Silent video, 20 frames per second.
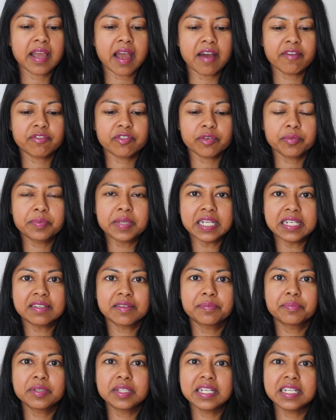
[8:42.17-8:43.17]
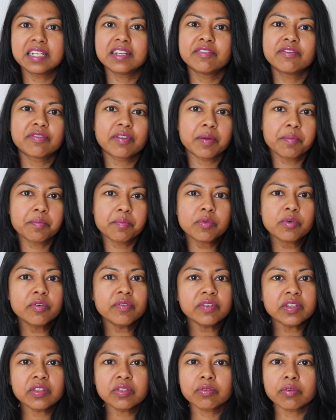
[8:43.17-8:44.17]
after being depleted from
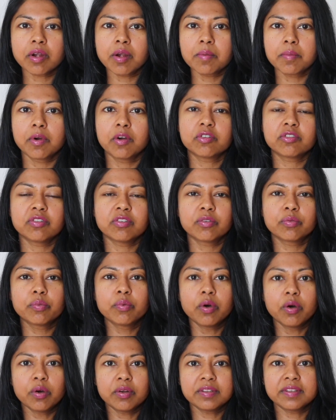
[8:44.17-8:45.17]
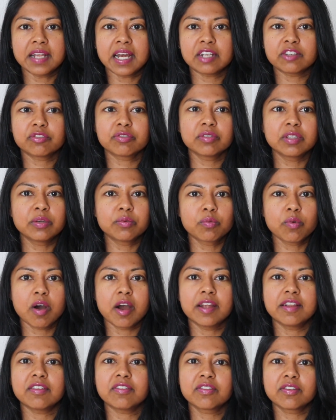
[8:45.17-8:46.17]
moving through our emotions, will naturally
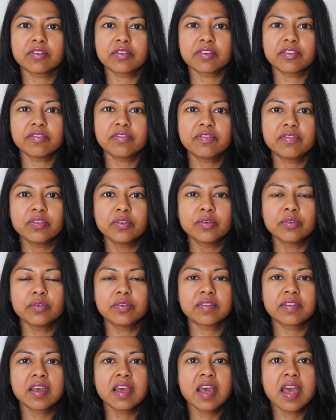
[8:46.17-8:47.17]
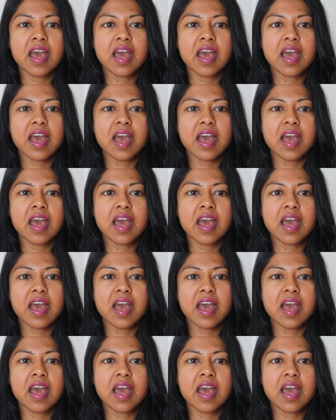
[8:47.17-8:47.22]
want certain foods.